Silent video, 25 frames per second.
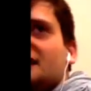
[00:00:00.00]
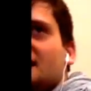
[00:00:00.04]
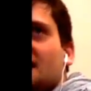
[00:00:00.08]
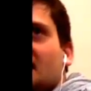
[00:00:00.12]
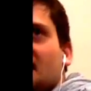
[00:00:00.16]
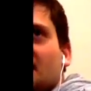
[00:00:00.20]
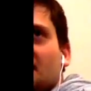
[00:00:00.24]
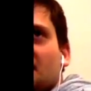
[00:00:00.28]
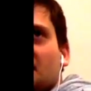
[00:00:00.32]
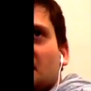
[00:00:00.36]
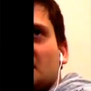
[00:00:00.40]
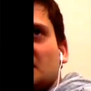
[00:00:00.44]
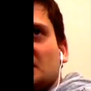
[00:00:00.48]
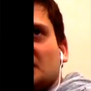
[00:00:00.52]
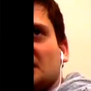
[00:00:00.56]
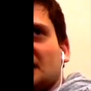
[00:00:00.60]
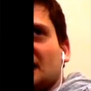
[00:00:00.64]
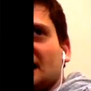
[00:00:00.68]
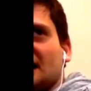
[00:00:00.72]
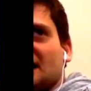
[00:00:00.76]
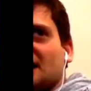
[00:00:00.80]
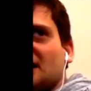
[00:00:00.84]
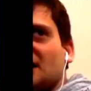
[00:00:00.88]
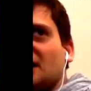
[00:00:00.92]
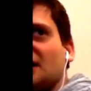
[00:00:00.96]
I'm really
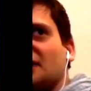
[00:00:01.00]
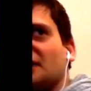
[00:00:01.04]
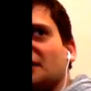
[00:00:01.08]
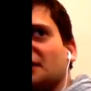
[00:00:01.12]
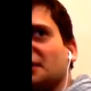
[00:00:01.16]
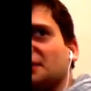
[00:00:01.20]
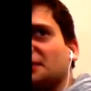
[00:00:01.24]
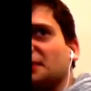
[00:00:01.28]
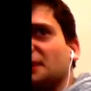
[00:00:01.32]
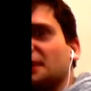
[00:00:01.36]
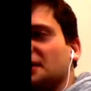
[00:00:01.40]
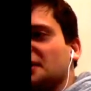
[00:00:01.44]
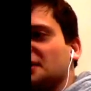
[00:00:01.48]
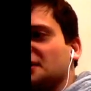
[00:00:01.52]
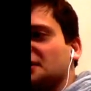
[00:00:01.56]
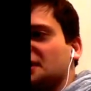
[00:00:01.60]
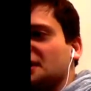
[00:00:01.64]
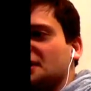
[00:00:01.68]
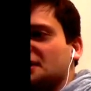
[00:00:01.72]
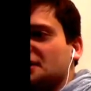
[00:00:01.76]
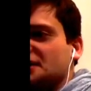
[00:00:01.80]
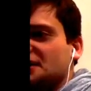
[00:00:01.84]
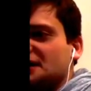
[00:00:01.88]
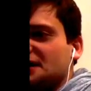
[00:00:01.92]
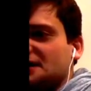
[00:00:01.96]
kind of nervous about this
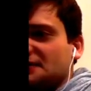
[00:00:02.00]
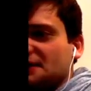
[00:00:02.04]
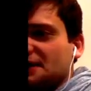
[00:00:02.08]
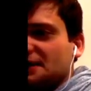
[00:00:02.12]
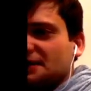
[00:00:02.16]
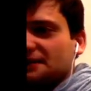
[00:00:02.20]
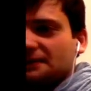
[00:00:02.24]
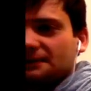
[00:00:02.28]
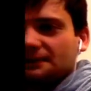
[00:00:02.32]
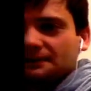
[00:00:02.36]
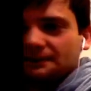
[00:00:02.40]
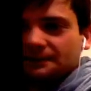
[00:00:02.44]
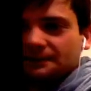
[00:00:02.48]
Thunder team, though.